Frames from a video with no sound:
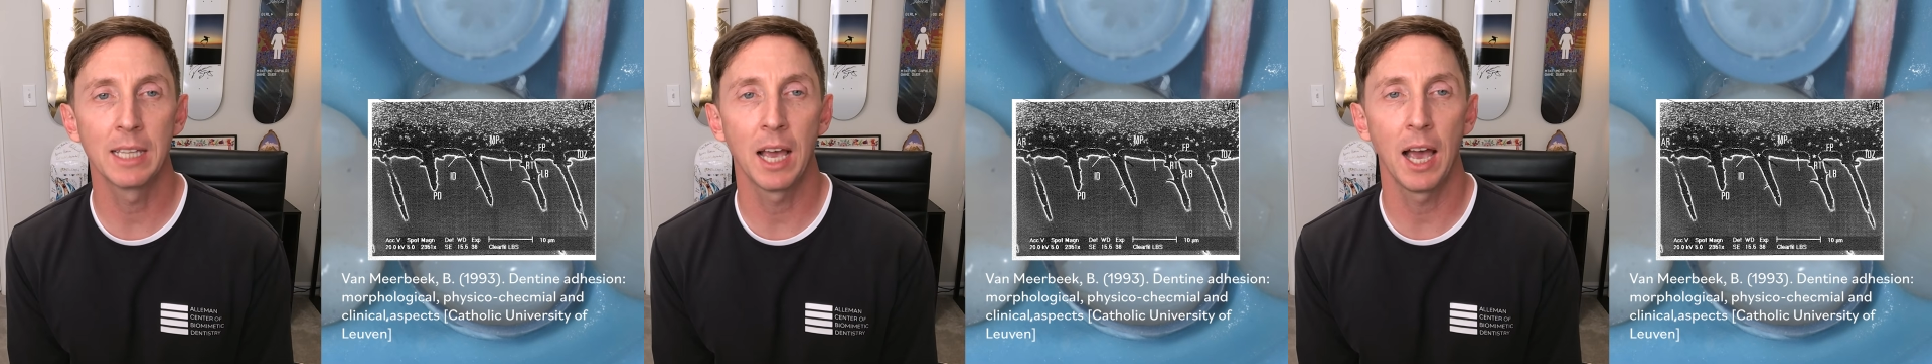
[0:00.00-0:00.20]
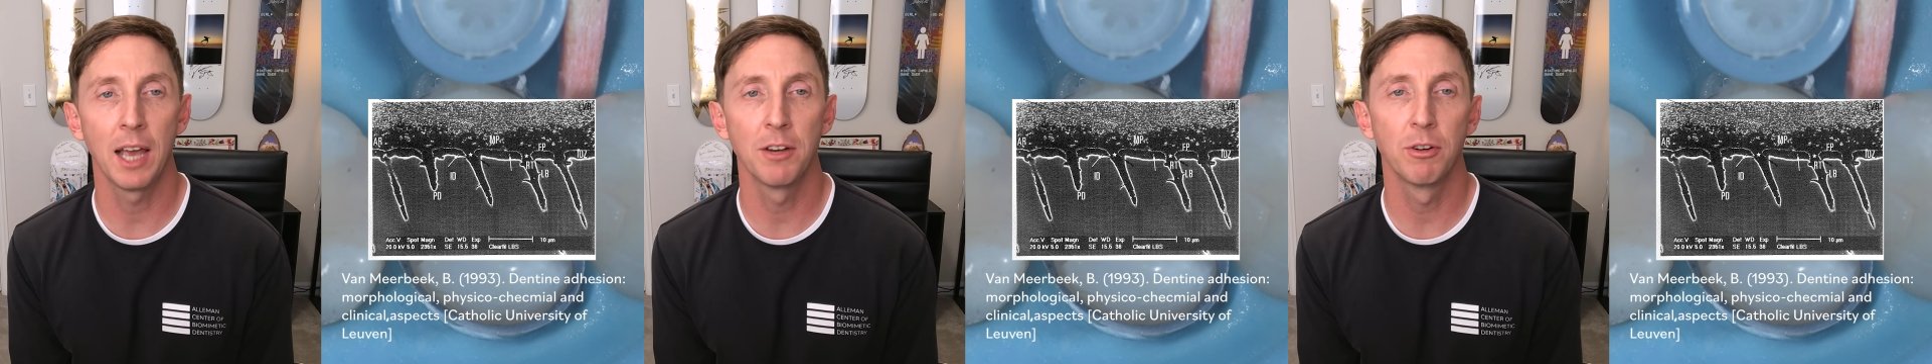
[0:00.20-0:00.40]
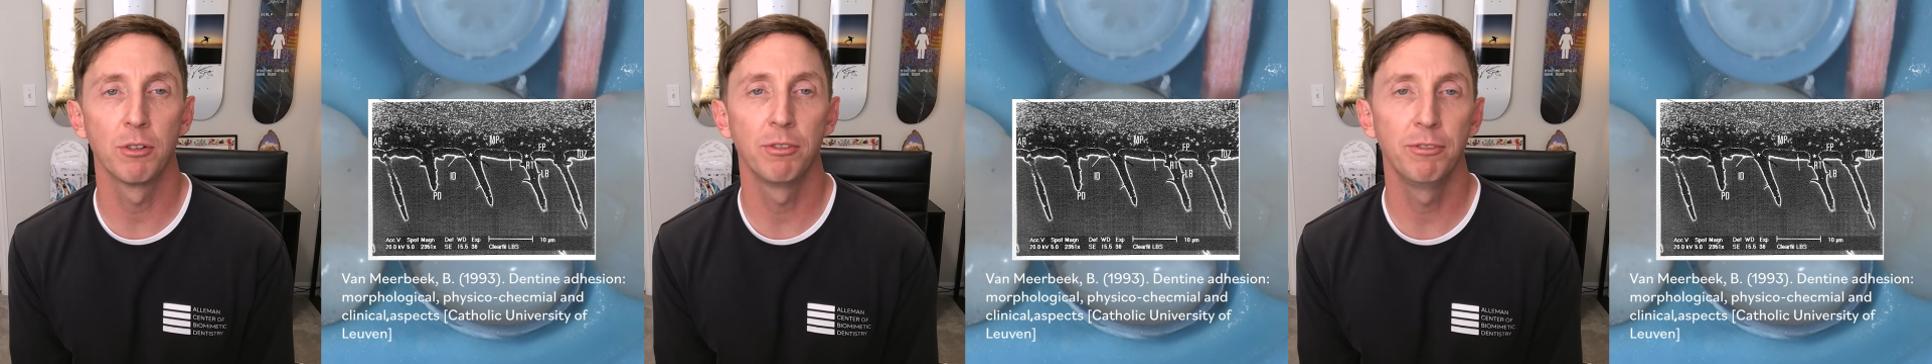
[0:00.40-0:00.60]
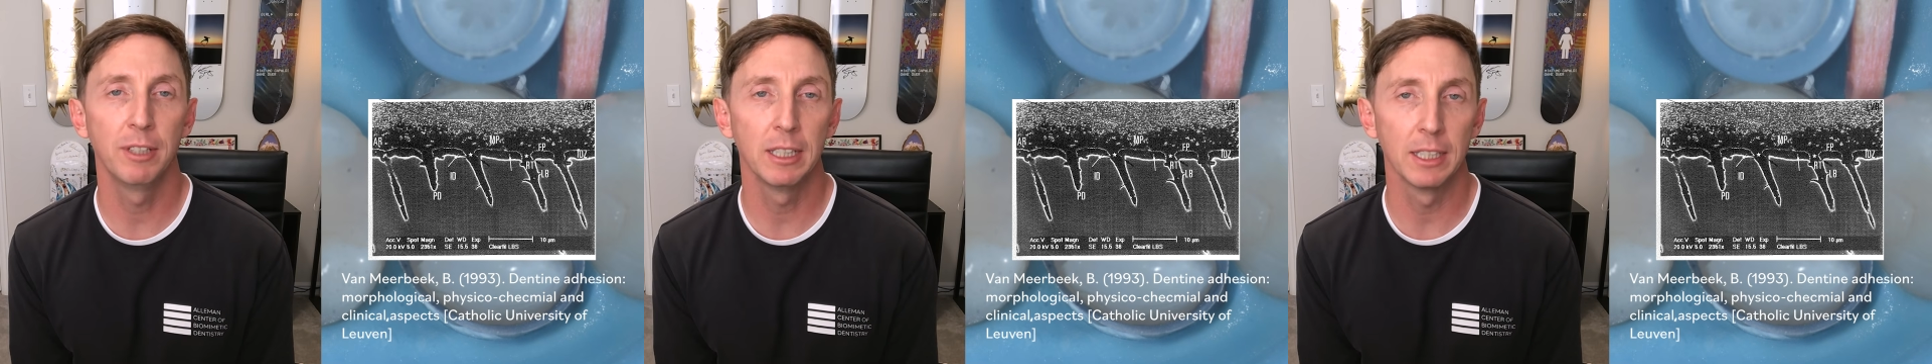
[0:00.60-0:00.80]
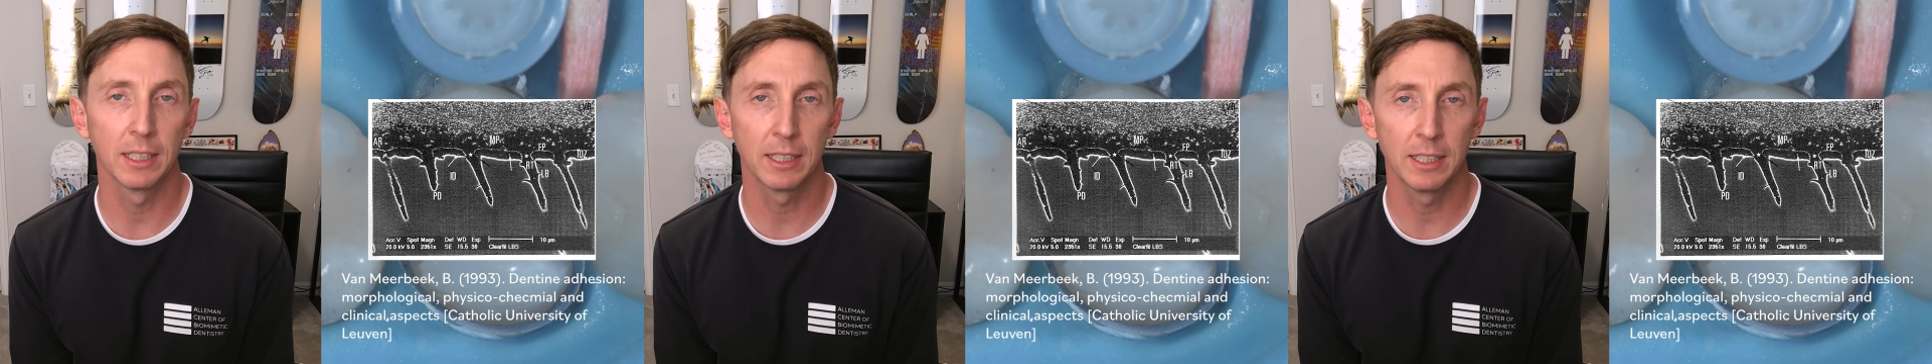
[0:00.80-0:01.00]

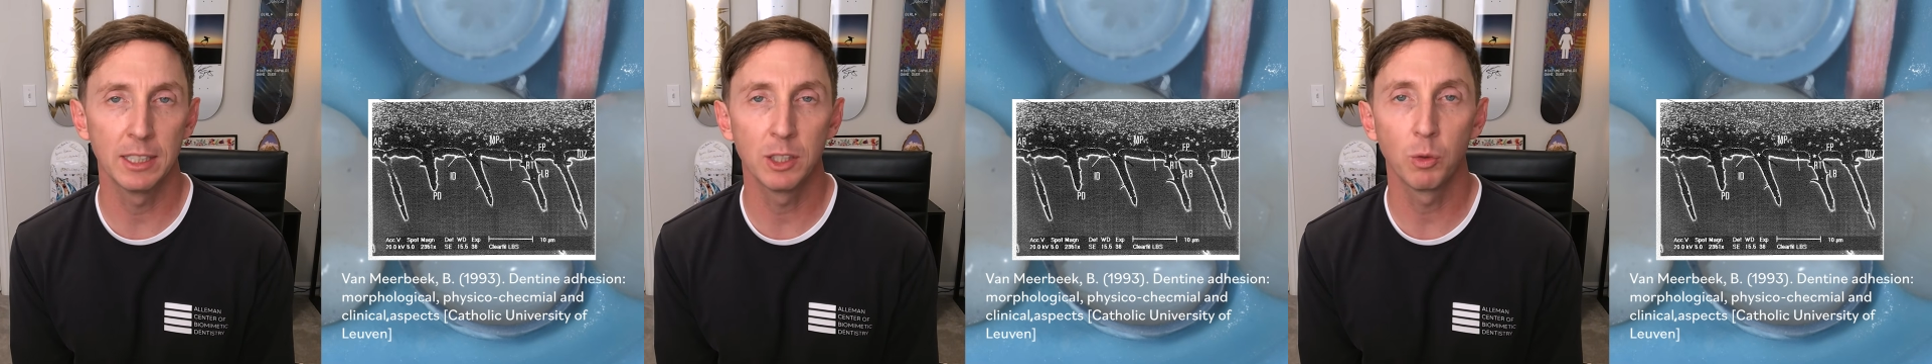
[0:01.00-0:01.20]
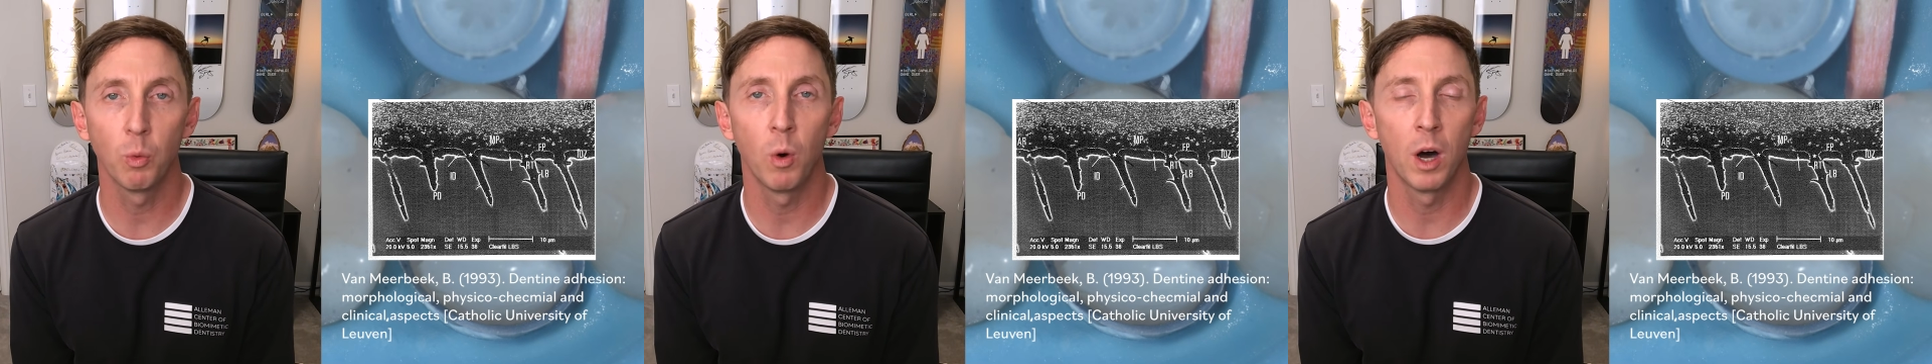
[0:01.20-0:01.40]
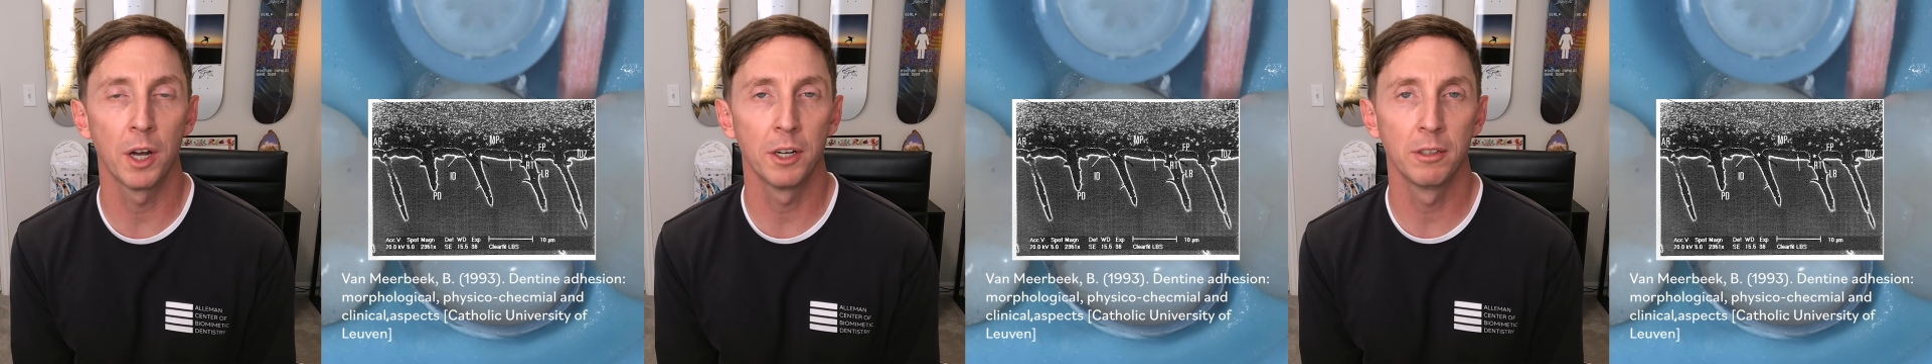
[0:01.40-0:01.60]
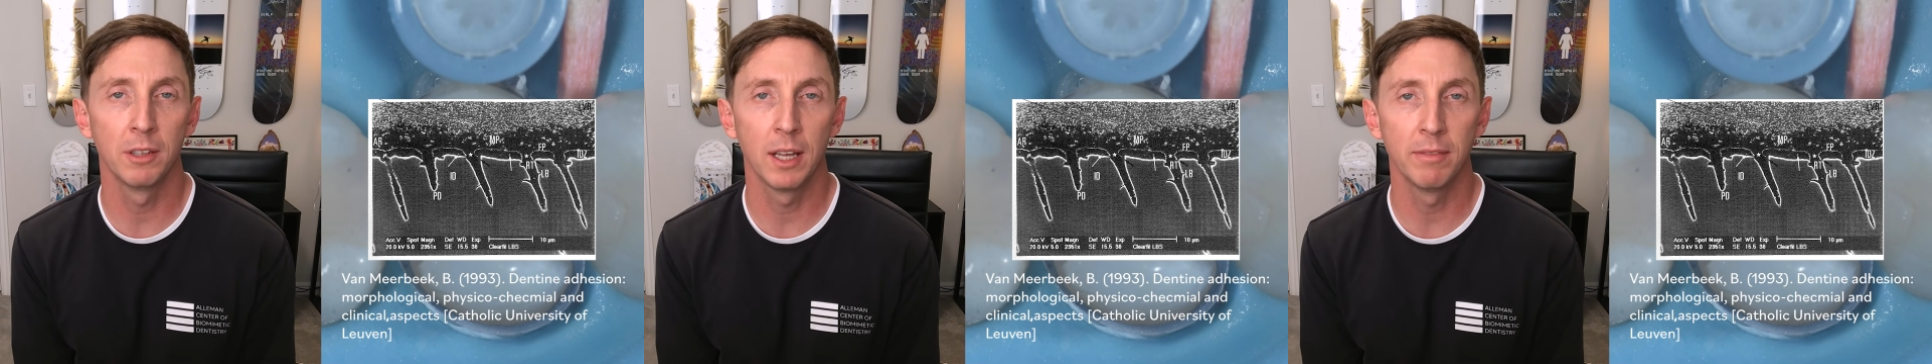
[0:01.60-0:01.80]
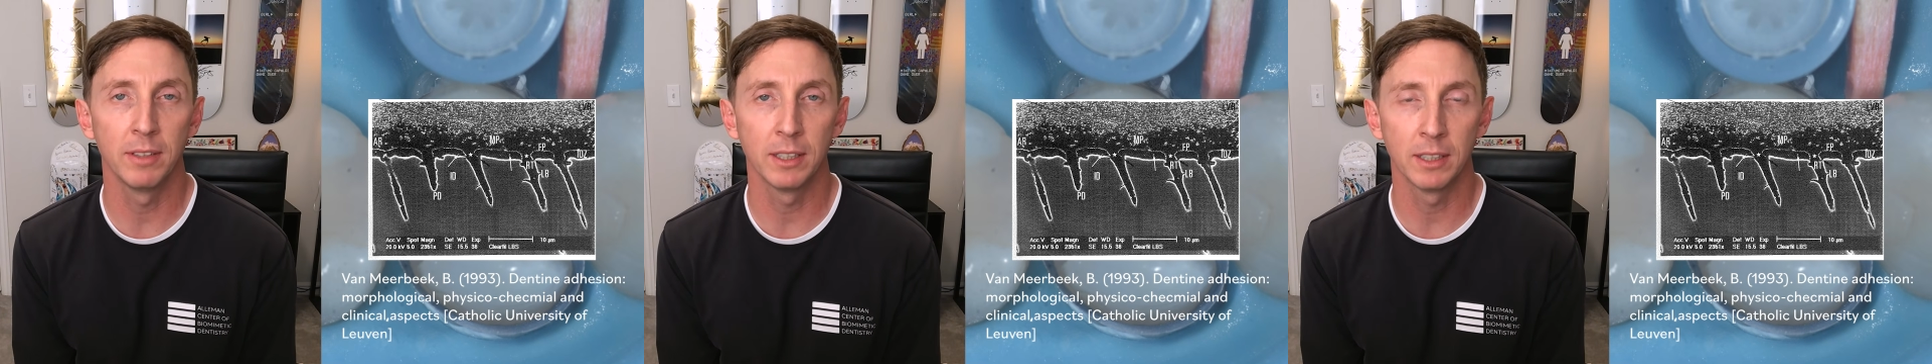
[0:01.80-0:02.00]
hydrophilic, it's
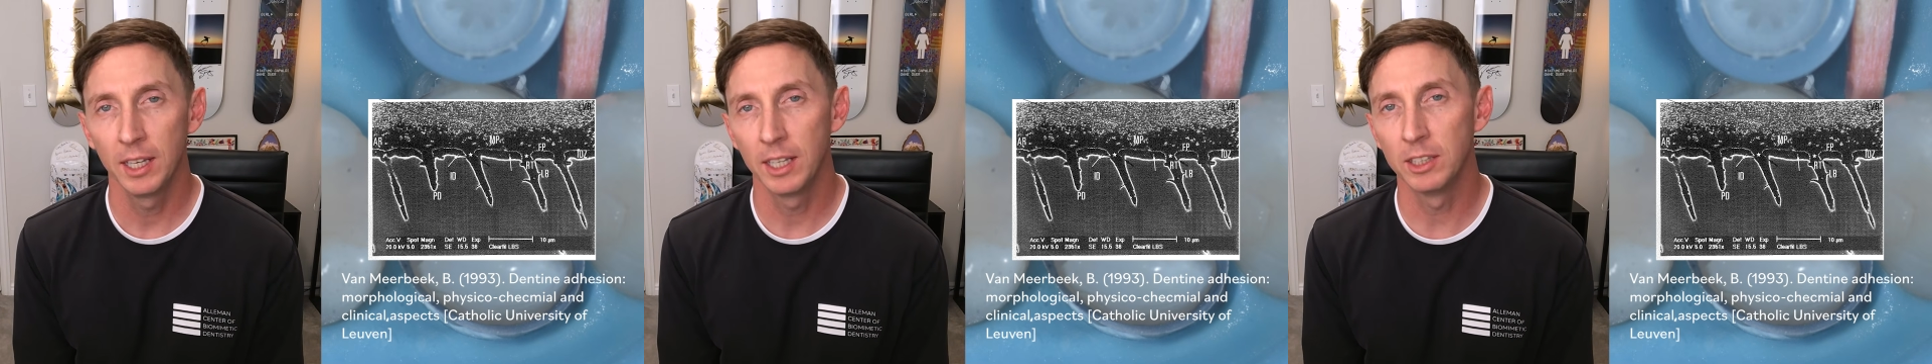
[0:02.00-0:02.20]
water-loving.